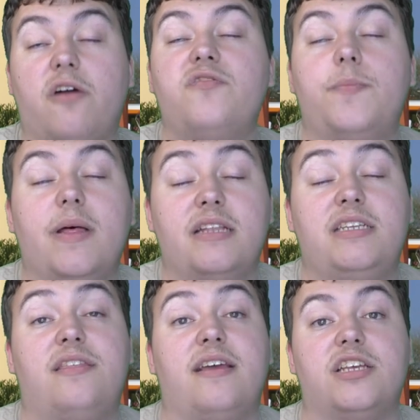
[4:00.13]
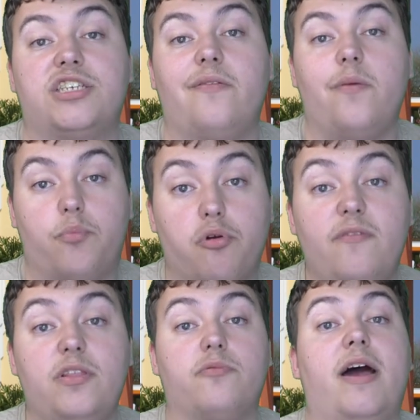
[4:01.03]
a comfortability thing. It's sort of
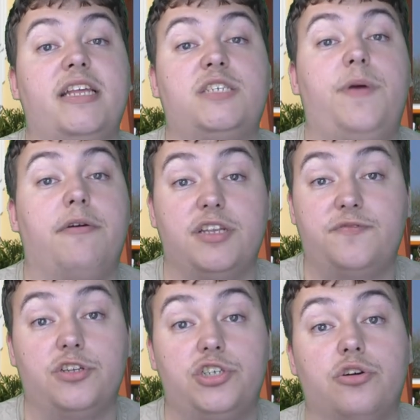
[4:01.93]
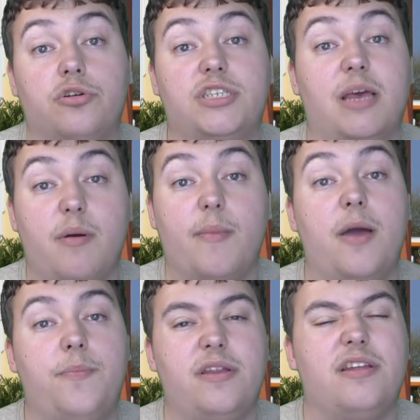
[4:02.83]
improving the ride experience for the short term, in my
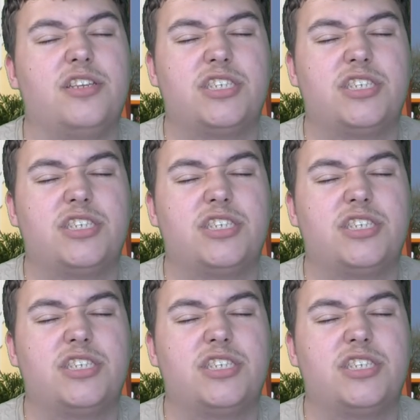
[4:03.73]
opinion.